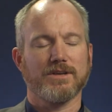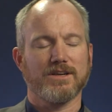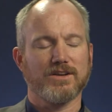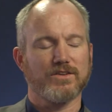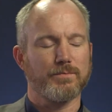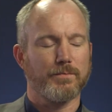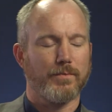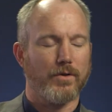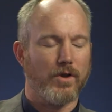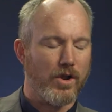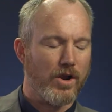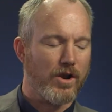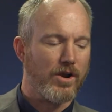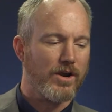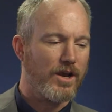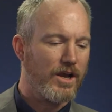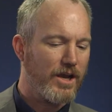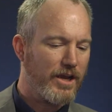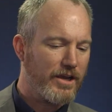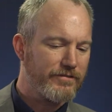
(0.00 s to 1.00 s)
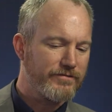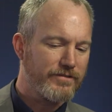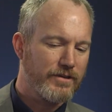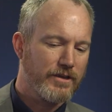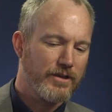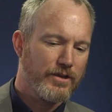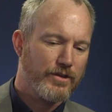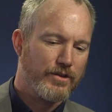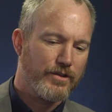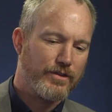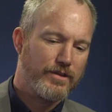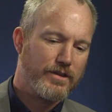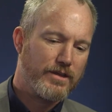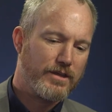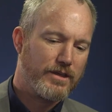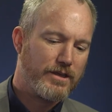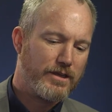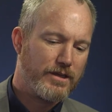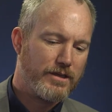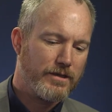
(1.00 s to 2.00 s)
because part of
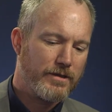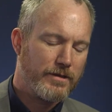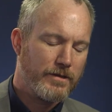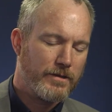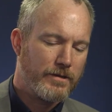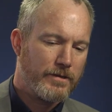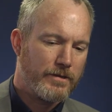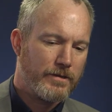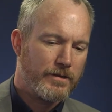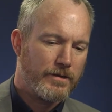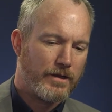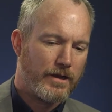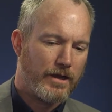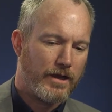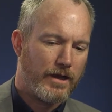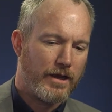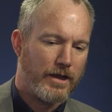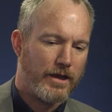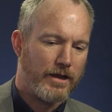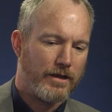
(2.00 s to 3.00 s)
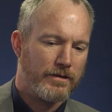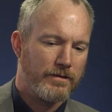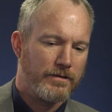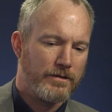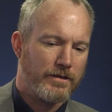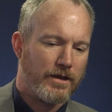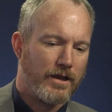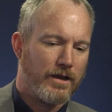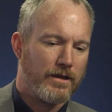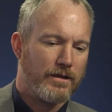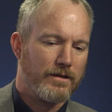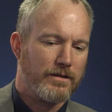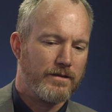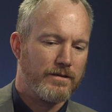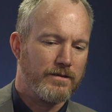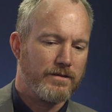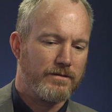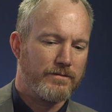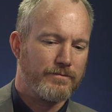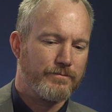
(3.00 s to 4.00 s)
the uh, uh,
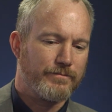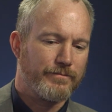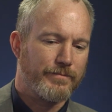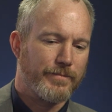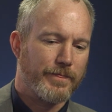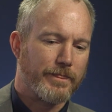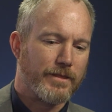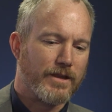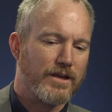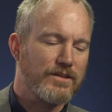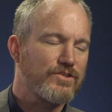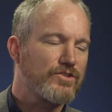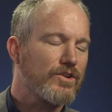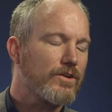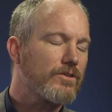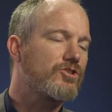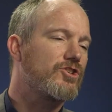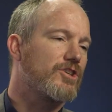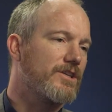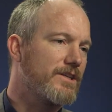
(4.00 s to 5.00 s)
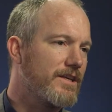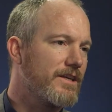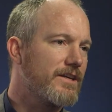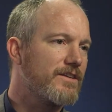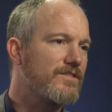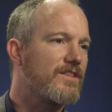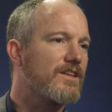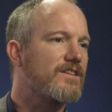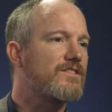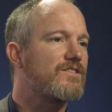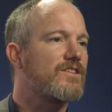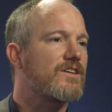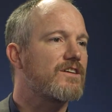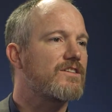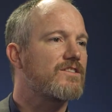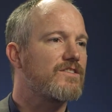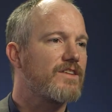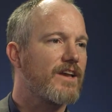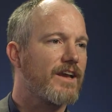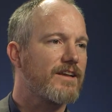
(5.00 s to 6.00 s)
assertion is that
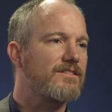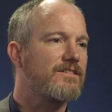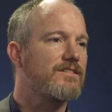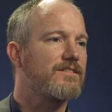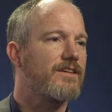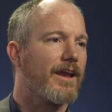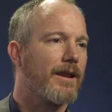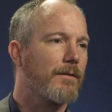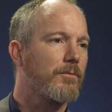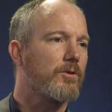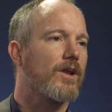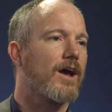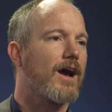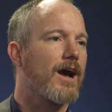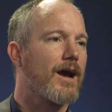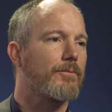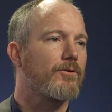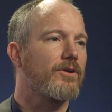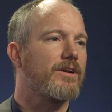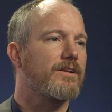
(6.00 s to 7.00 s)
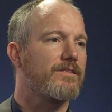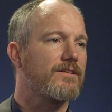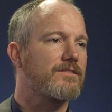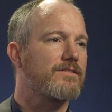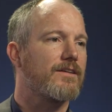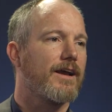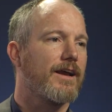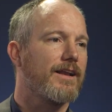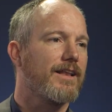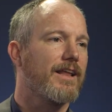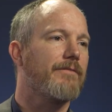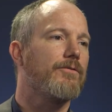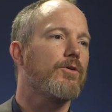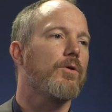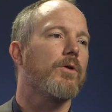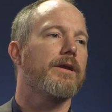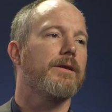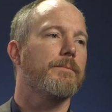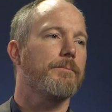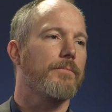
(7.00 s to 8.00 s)
success is able to operate at this high
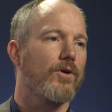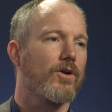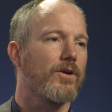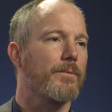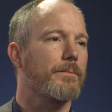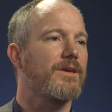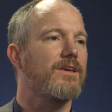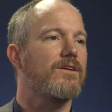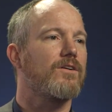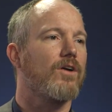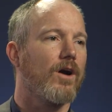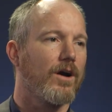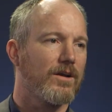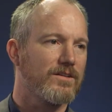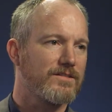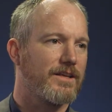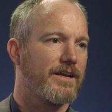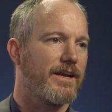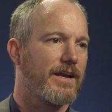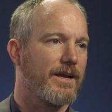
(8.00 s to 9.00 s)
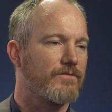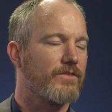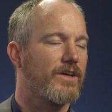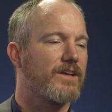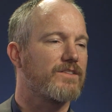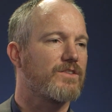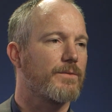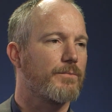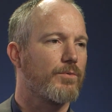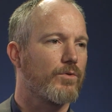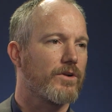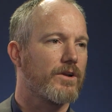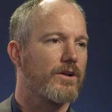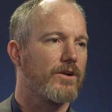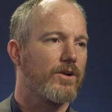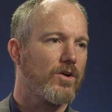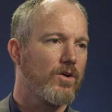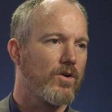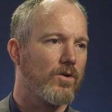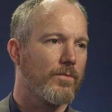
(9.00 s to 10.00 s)
level in part because they have that support
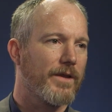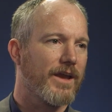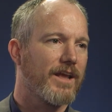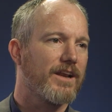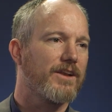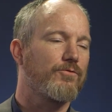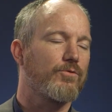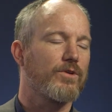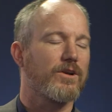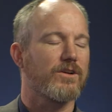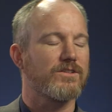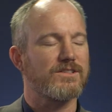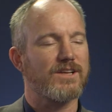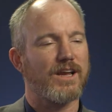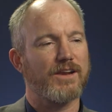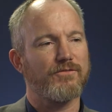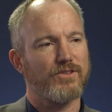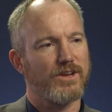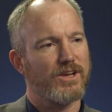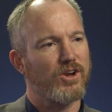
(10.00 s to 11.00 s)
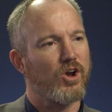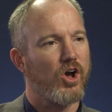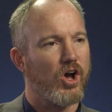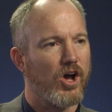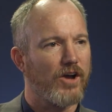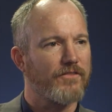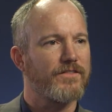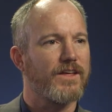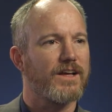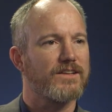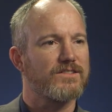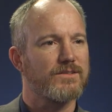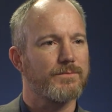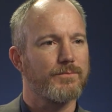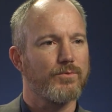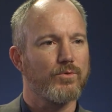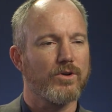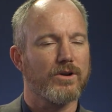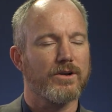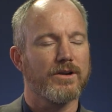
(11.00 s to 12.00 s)
at home. And if we are siphoning off that
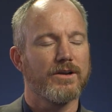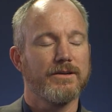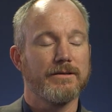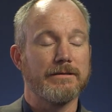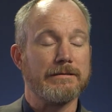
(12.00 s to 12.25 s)
support,